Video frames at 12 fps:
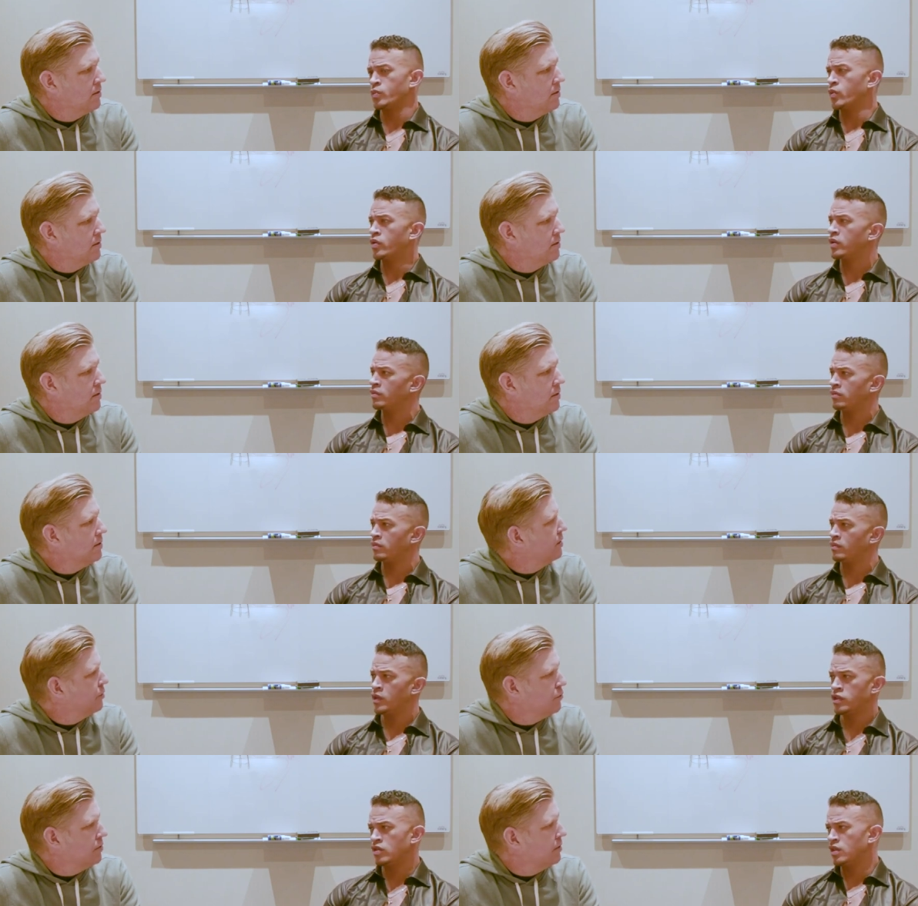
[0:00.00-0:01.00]
Speaker 1: sport.
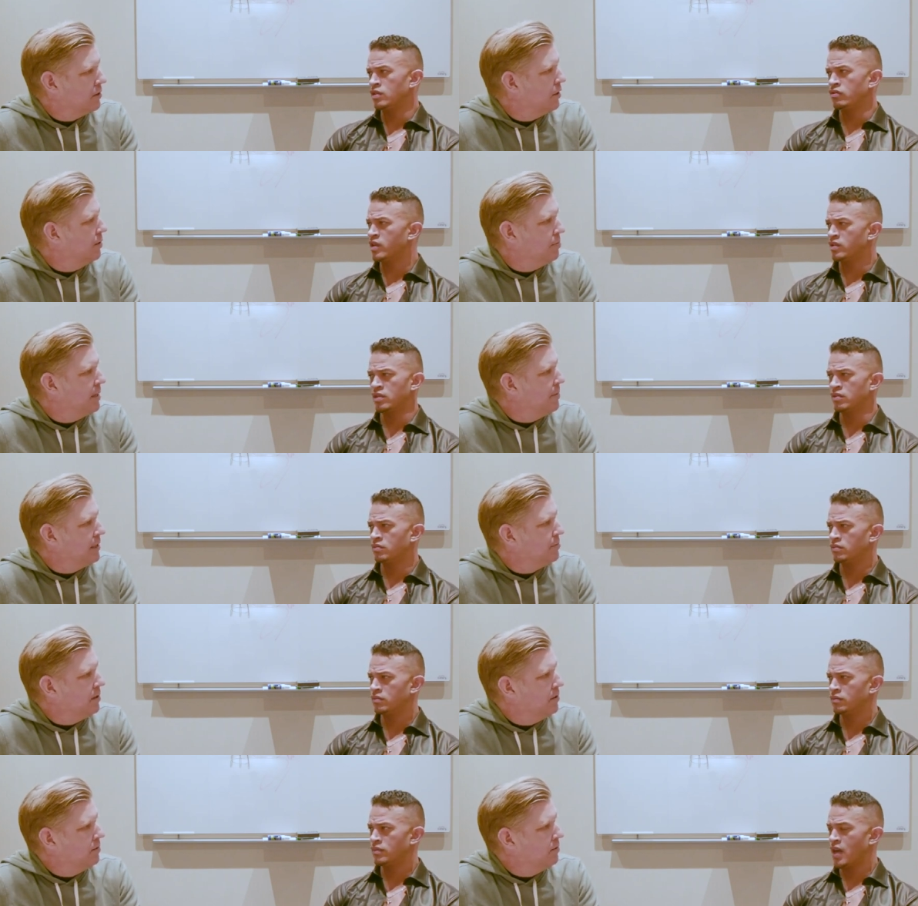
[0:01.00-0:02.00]
Did Once you, you get into wrestling, play
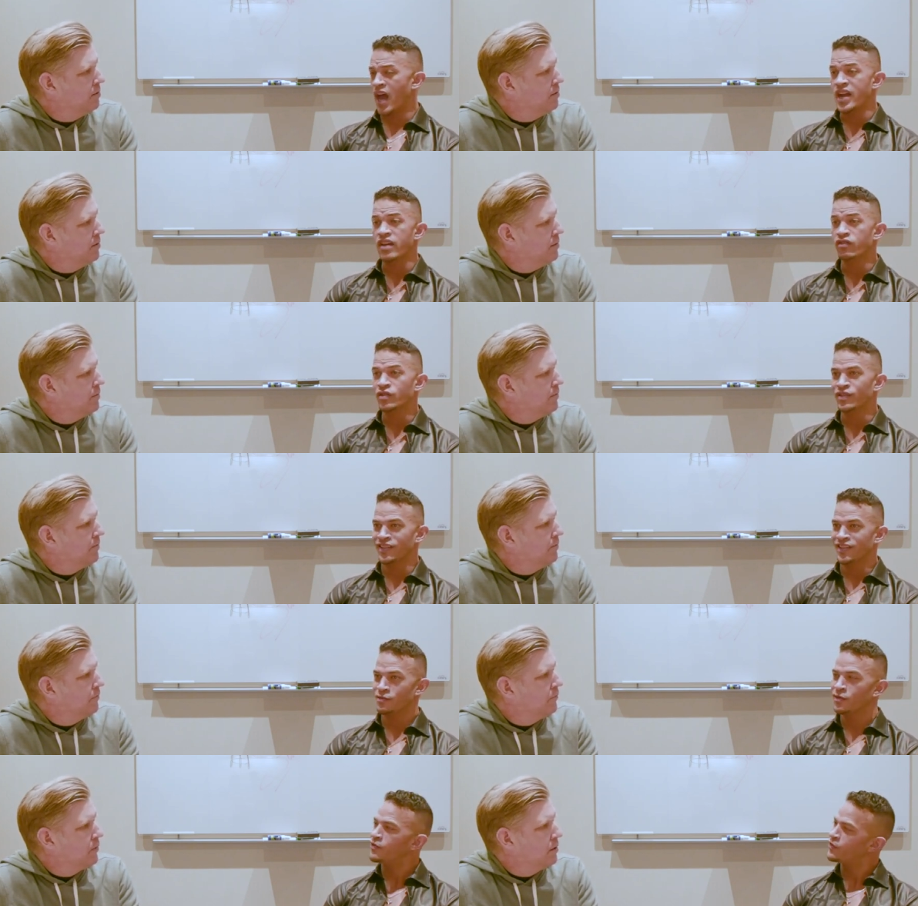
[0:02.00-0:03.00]
baseball. I never.
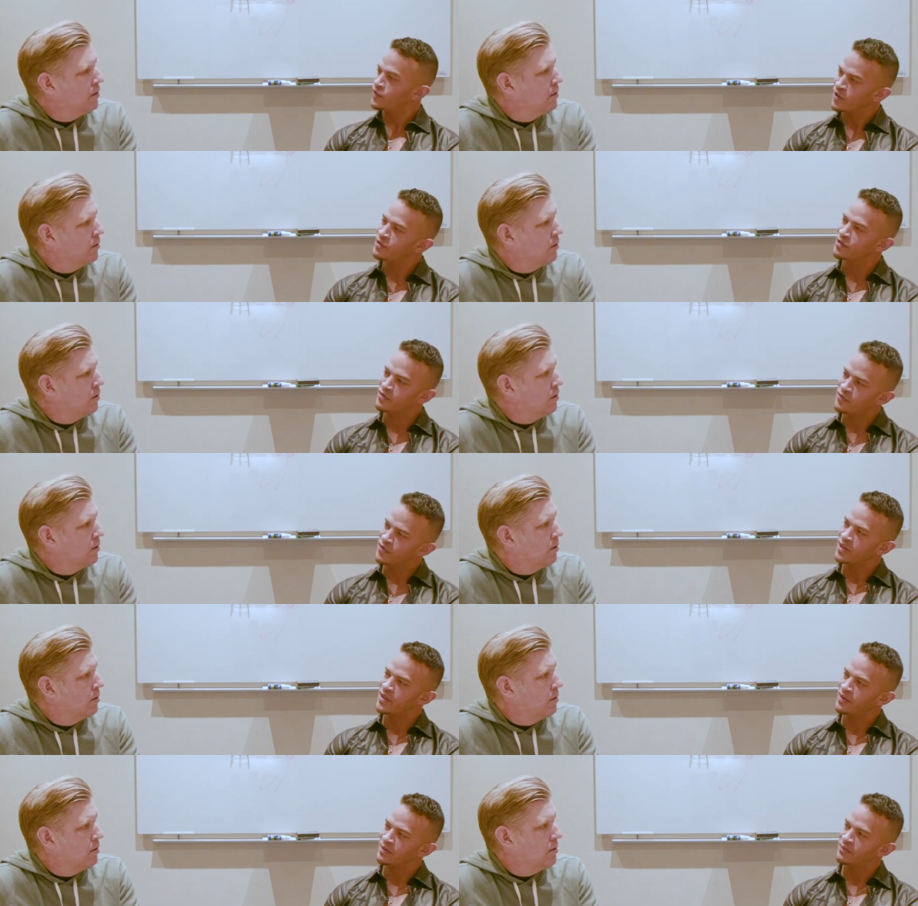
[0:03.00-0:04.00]
You want to hear something
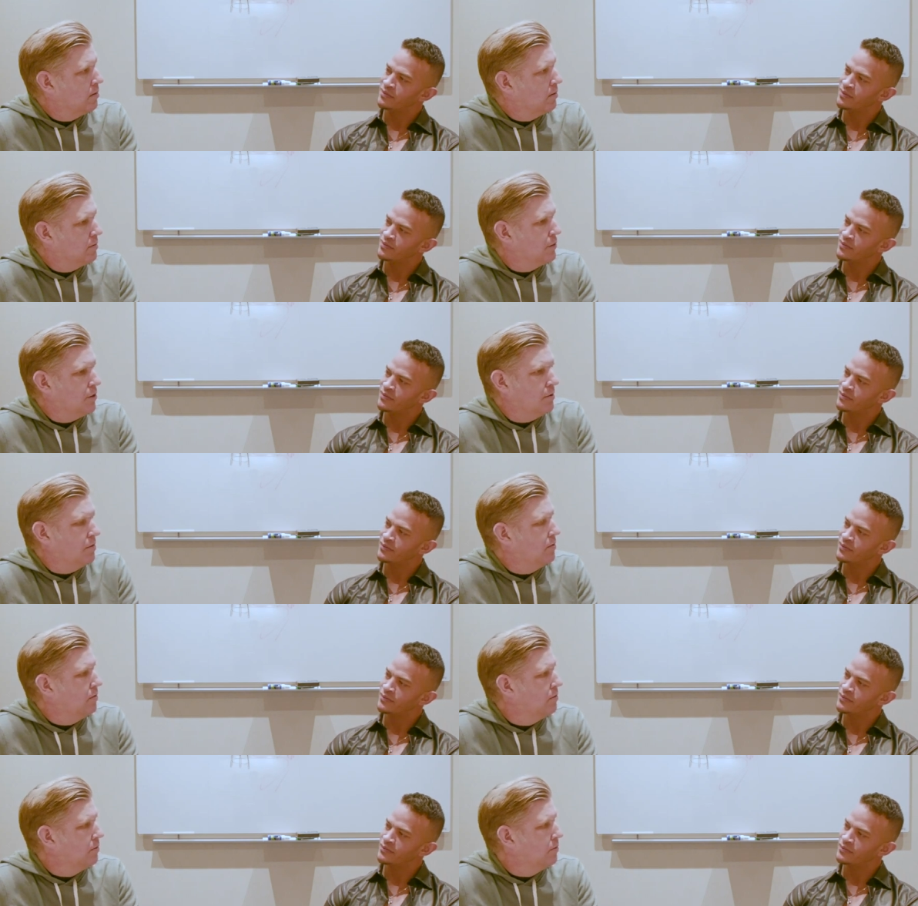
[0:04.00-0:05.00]
funny?
Speaker 2: Sure.
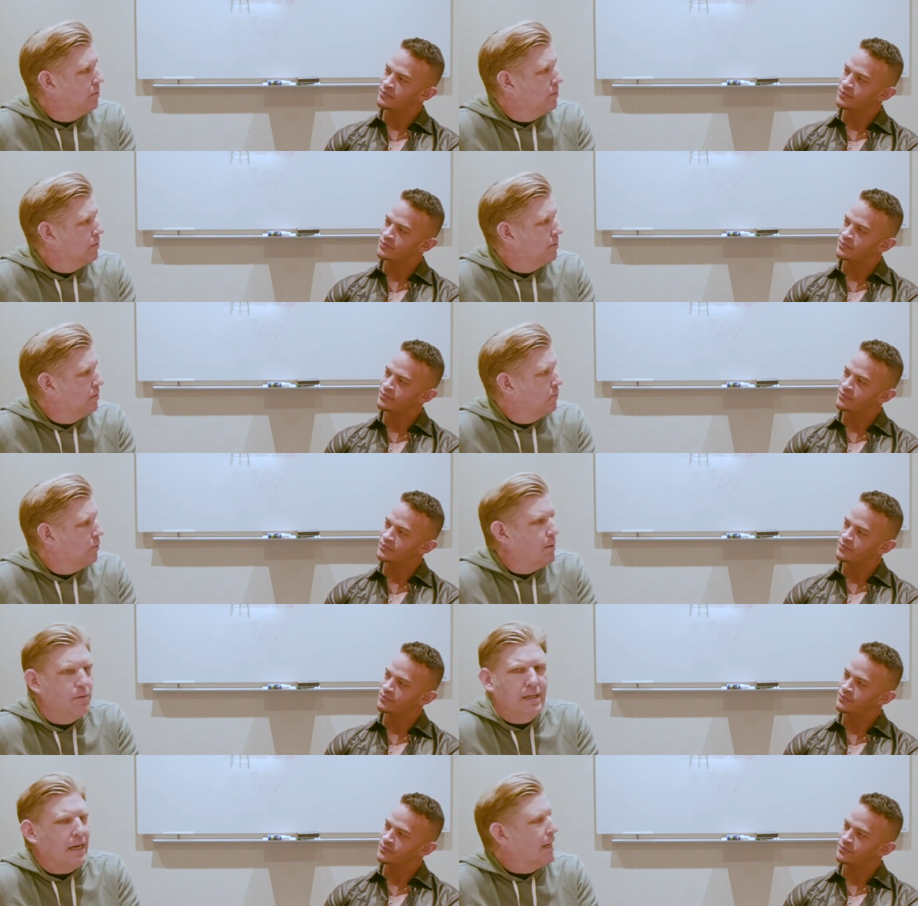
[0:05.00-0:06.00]
Why
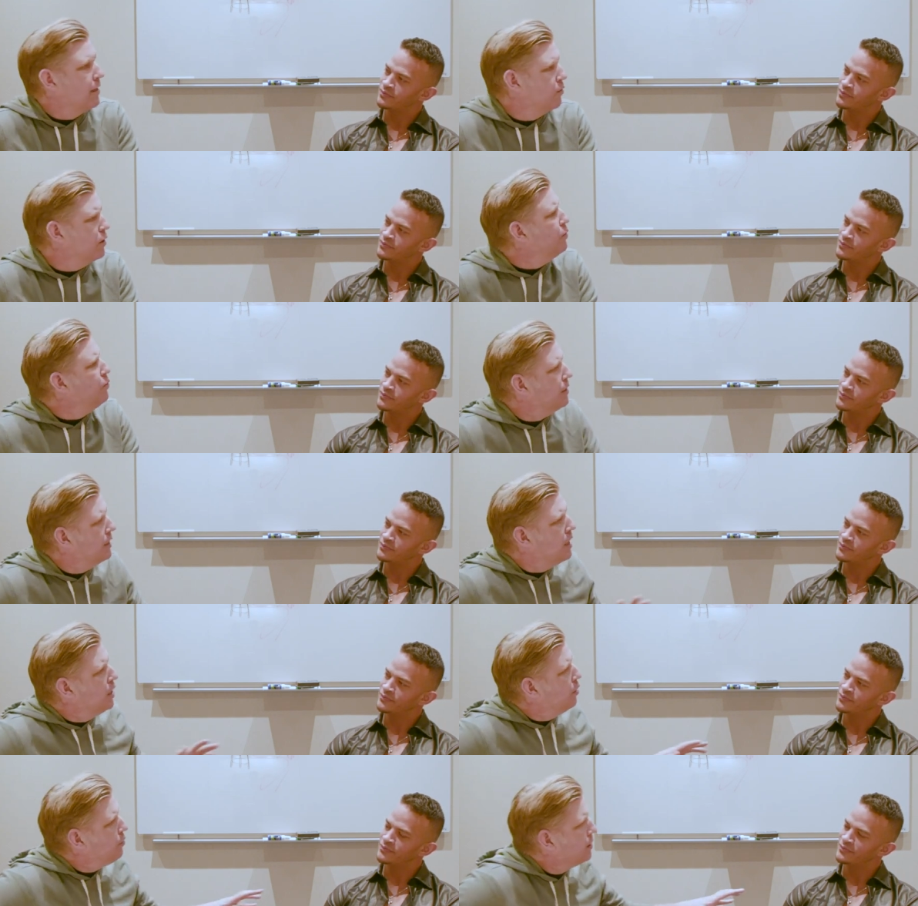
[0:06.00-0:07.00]
wouldn't I? Who would
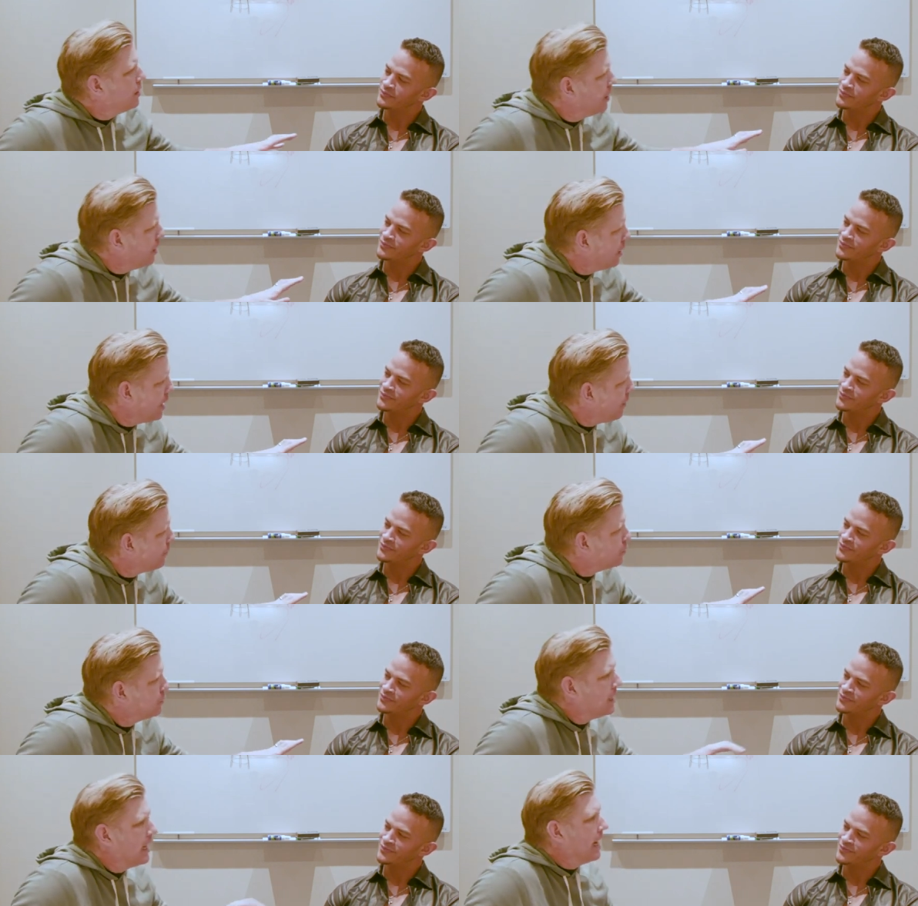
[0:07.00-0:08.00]
who would
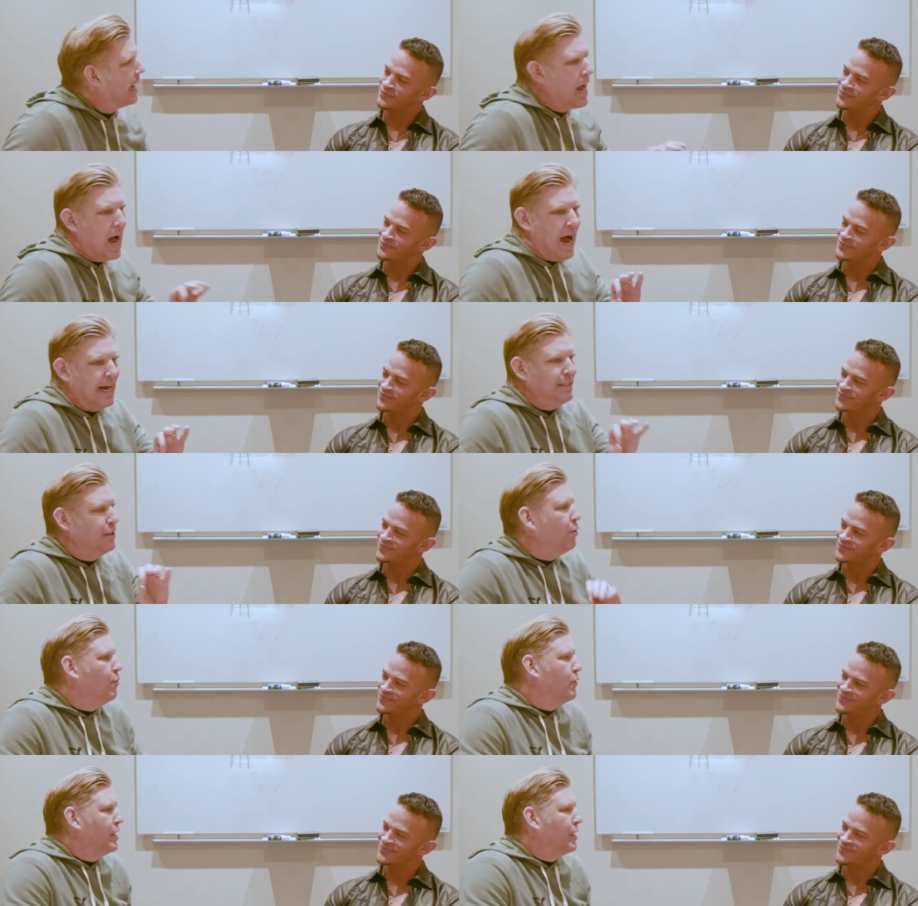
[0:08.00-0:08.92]
ever say I don't